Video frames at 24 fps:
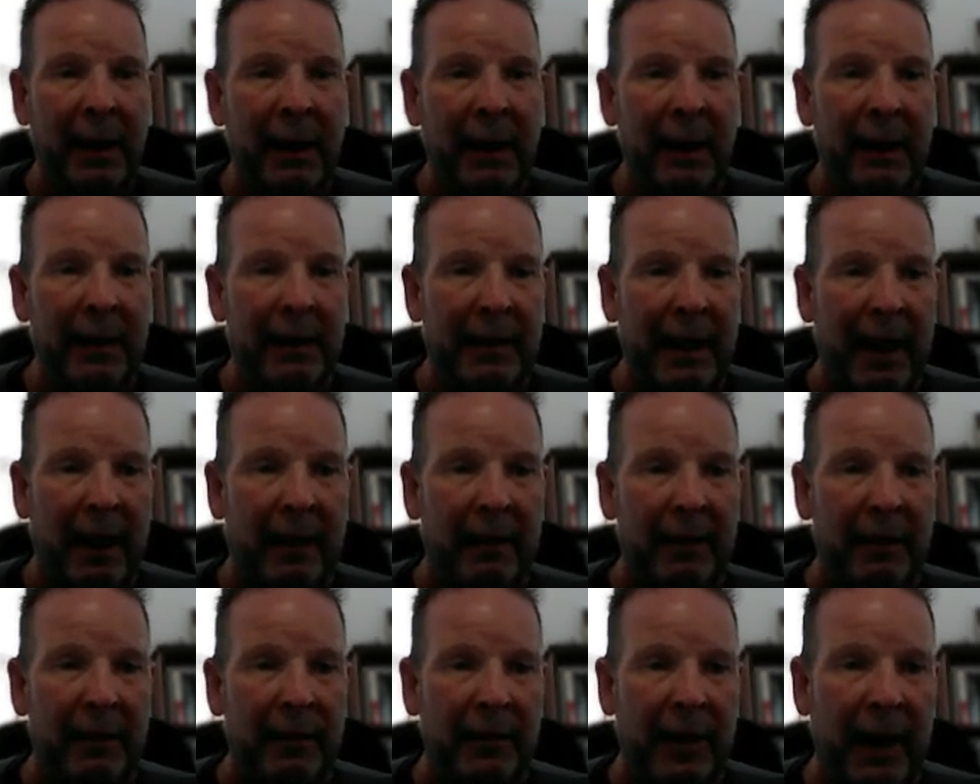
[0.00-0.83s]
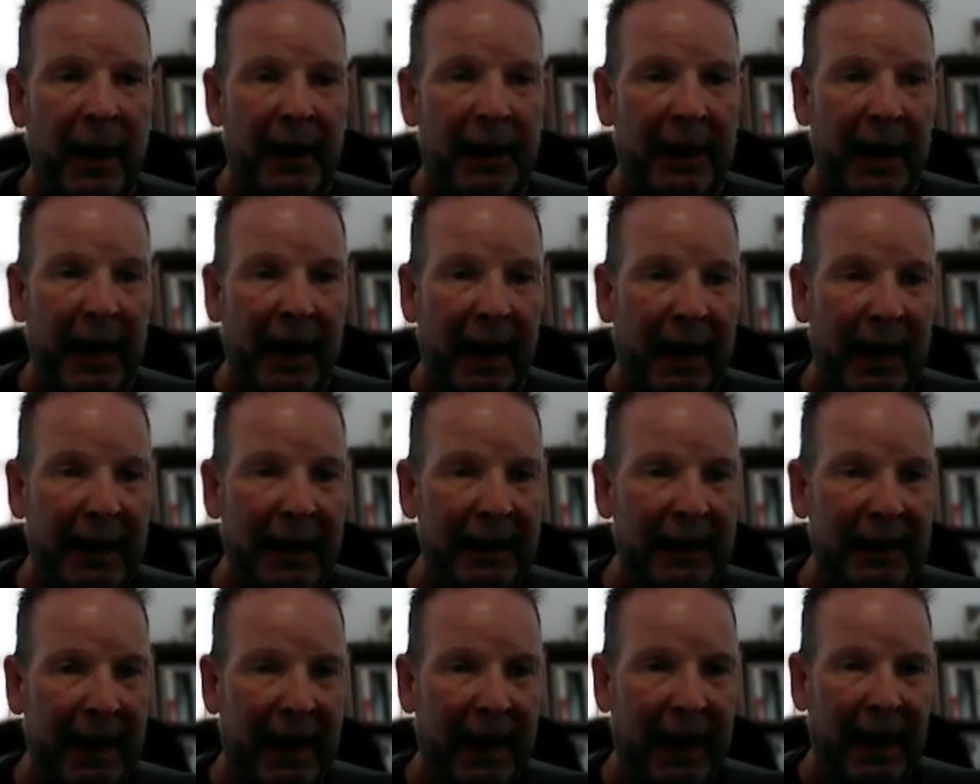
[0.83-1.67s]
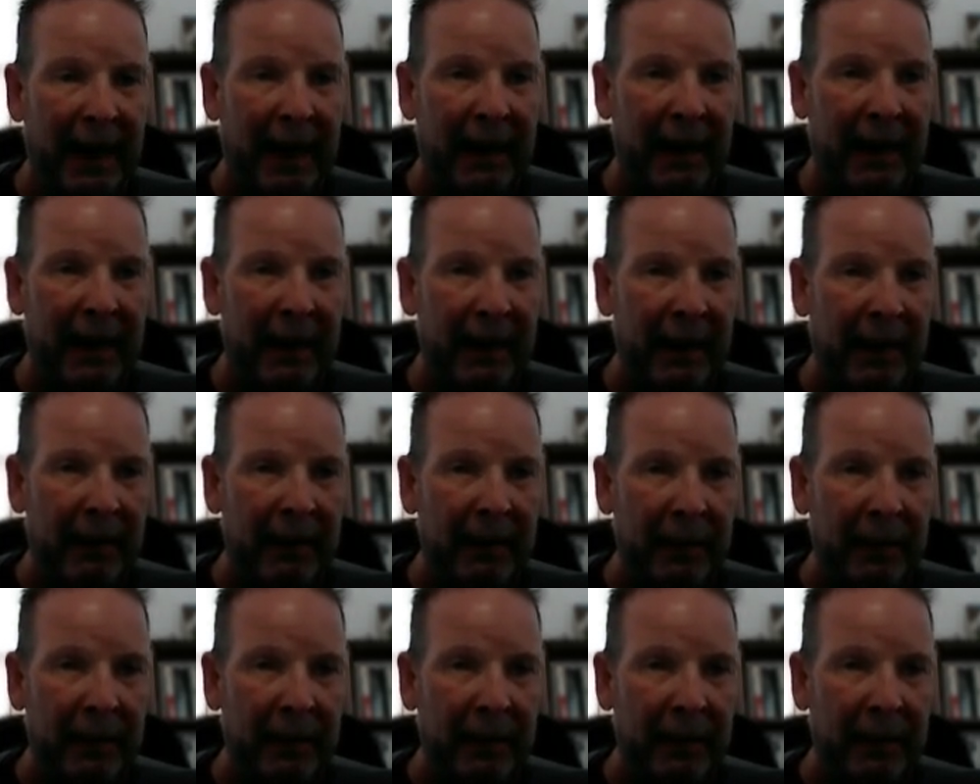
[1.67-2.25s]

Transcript: Now you've got 8a.